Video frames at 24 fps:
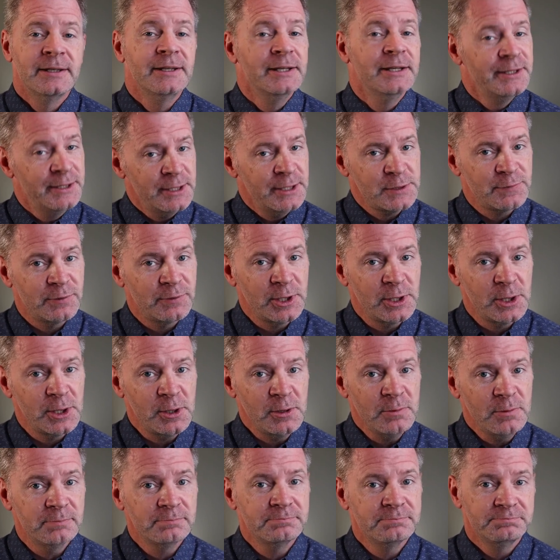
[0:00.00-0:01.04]
In this
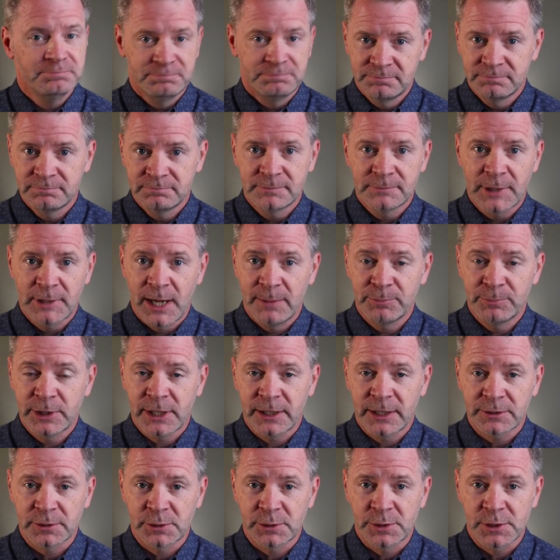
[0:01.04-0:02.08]
video, I'm
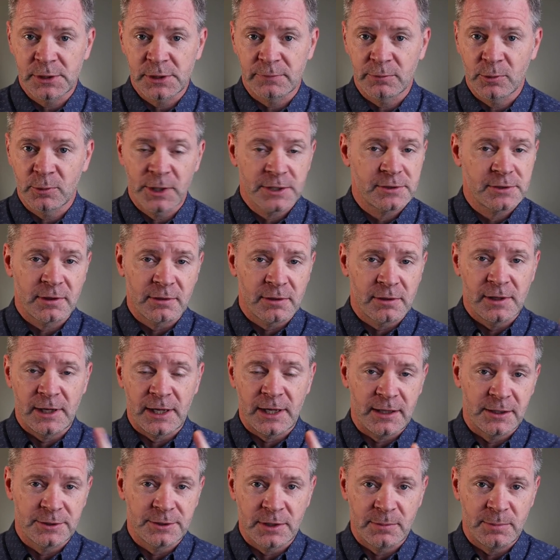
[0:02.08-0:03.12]
Dr. Christopher West, the
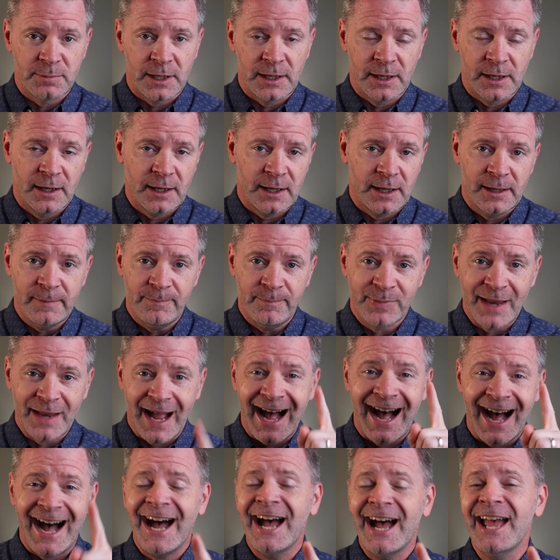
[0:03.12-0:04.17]
Theology of the Body guy.
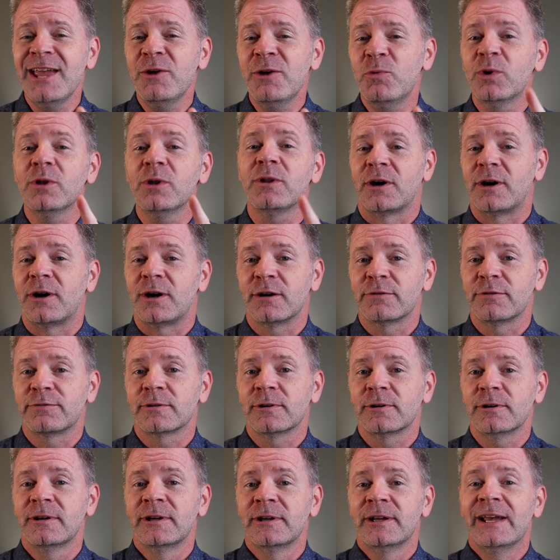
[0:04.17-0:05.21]
I will
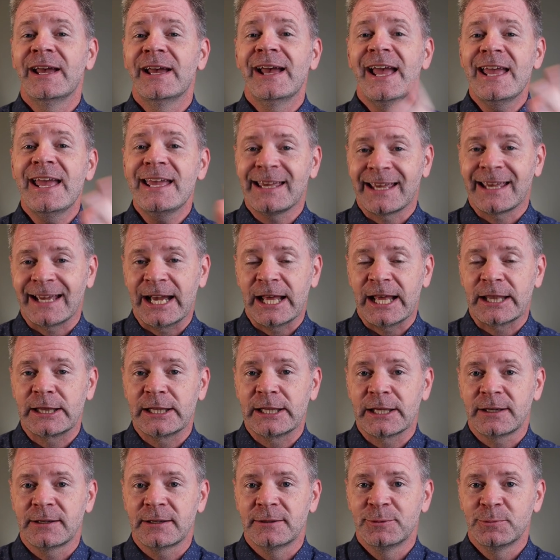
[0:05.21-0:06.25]
offer a
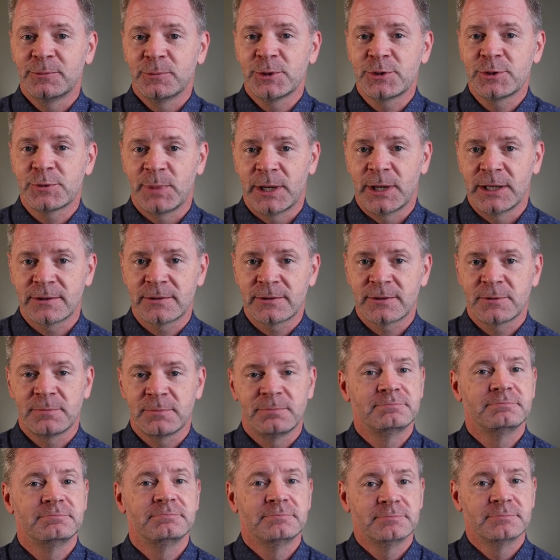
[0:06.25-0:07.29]
Catholic response.
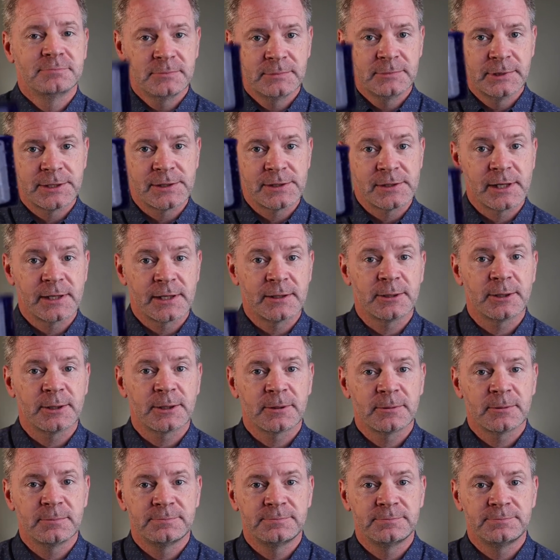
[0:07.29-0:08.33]
Let's take a look.